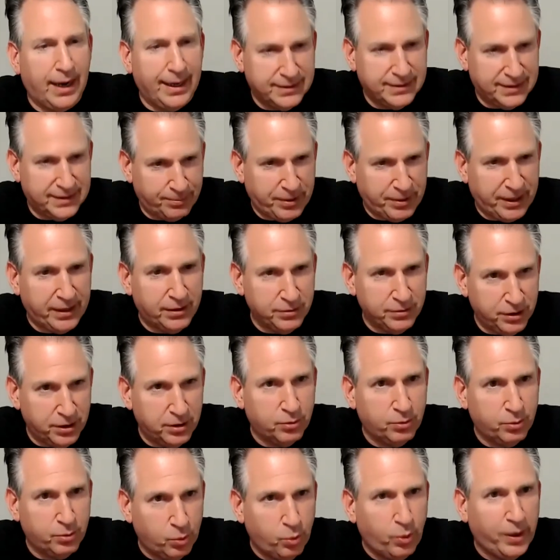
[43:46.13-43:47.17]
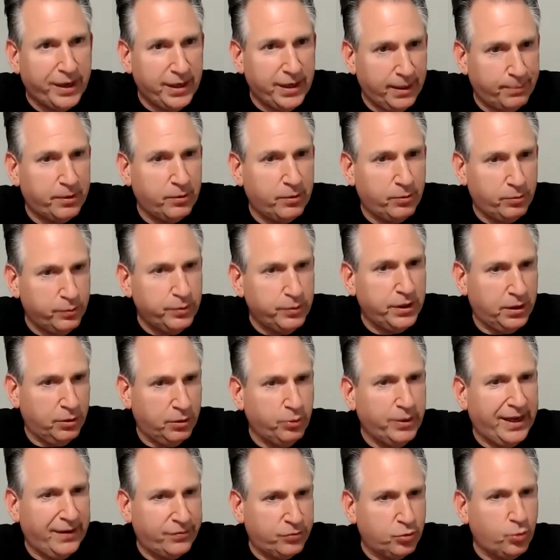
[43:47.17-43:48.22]
I said, I don't, we'll wait, but
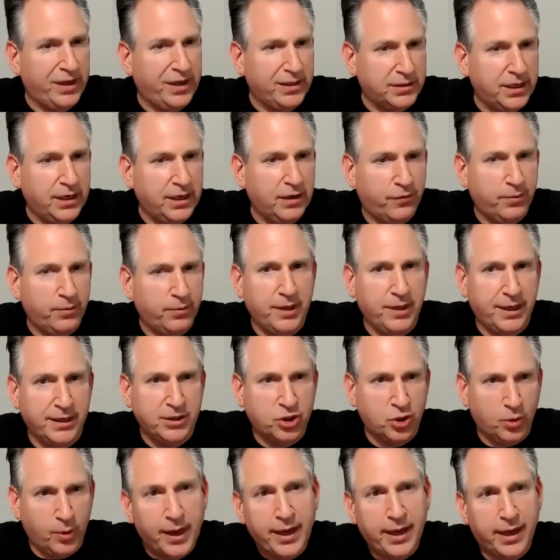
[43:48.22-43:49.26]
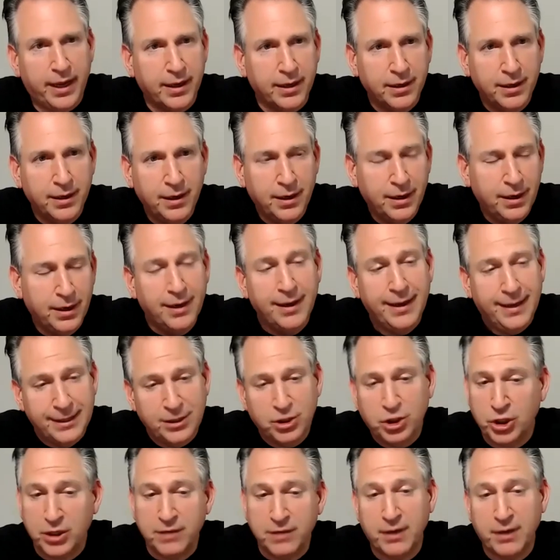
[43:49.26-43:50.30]
we have to wait to hear from the H O A.
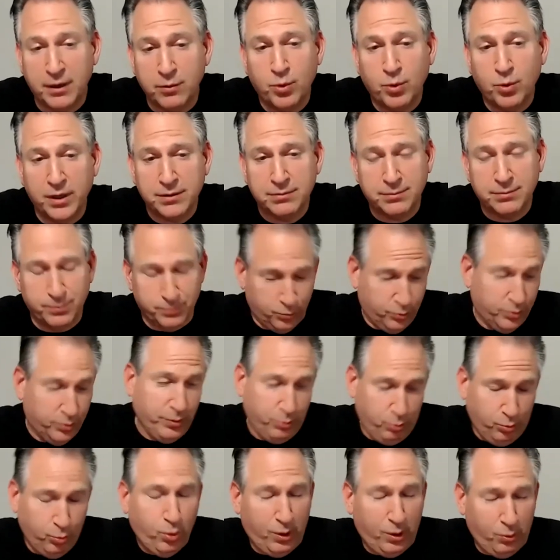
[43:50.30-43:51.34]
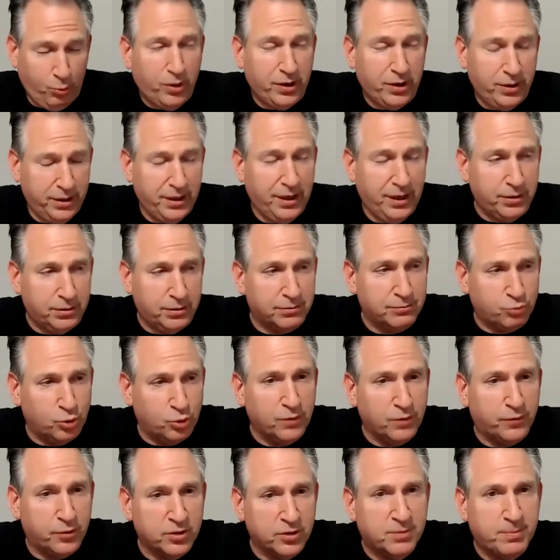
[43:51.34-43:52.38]
He should have done what one of the other
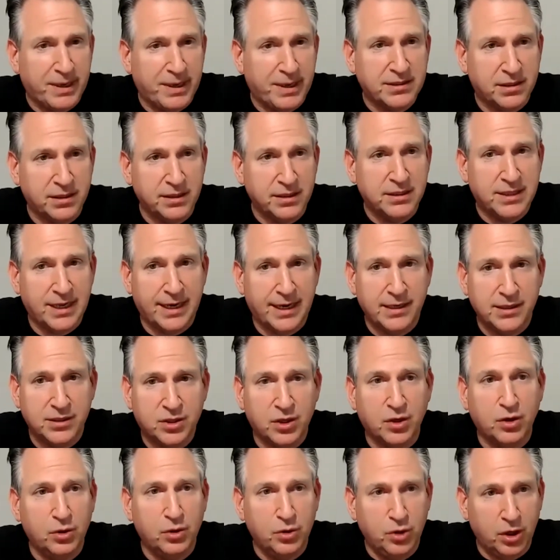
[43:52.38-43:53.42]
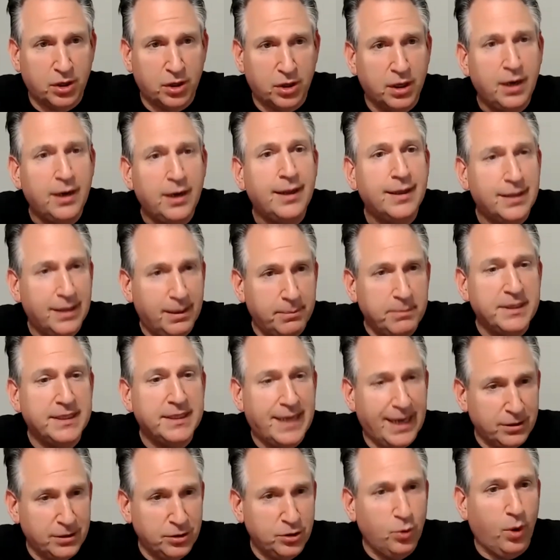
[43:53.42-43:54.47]
roofers basically said is, look, let me
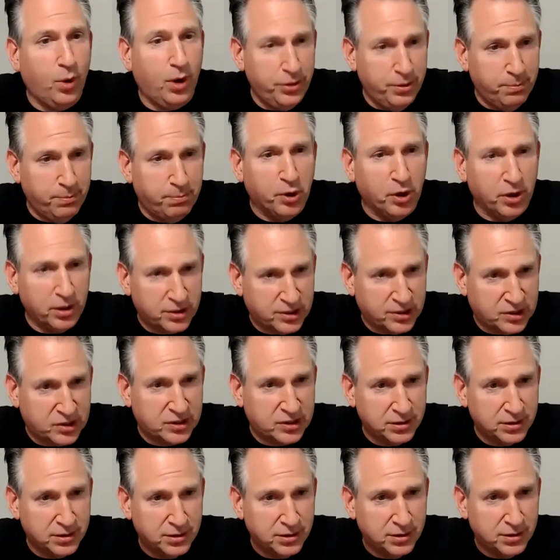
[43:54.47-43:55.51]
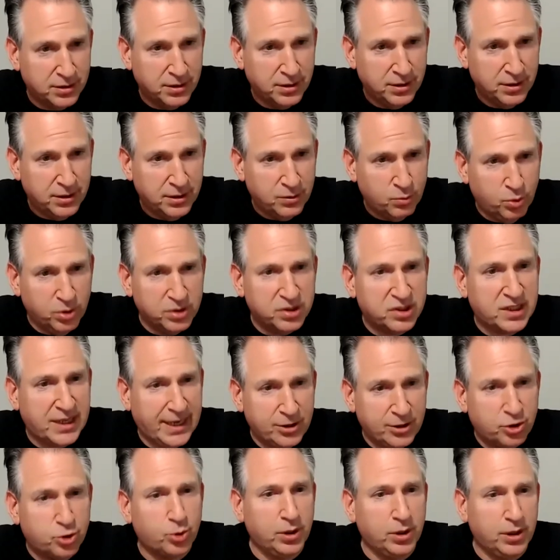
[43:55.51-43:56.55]
get you on the books. We'll
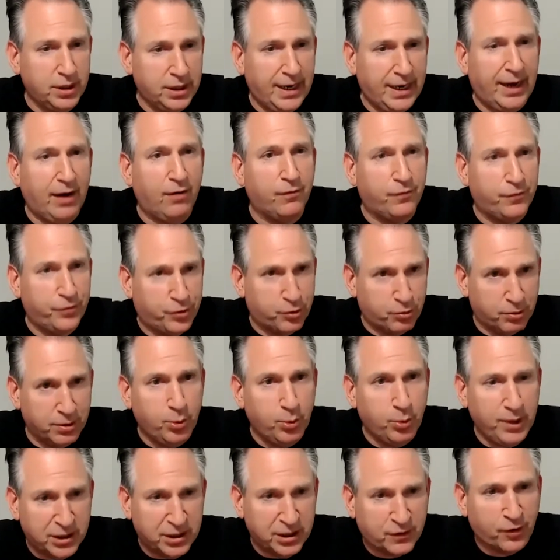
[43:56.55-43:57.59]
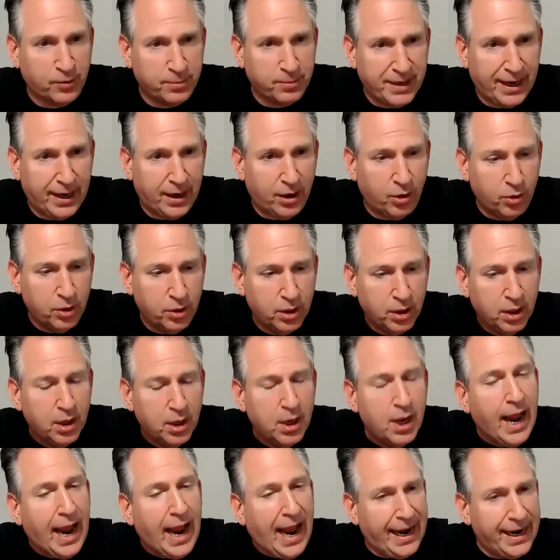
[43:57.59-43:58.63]
schedule it out three weeks from now.
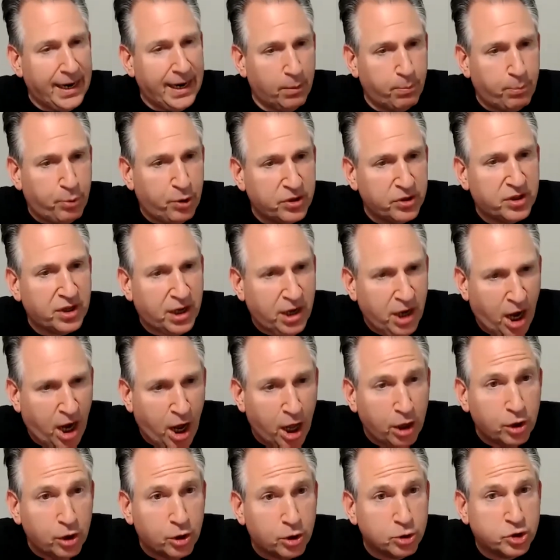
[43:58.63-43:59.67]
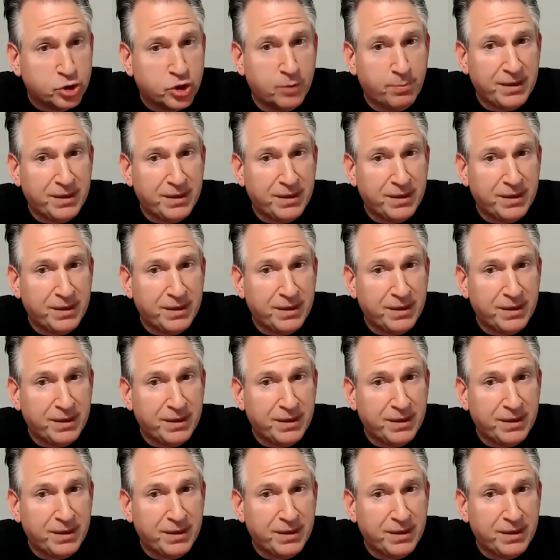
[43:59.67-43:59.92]
Yes. And I'll put the color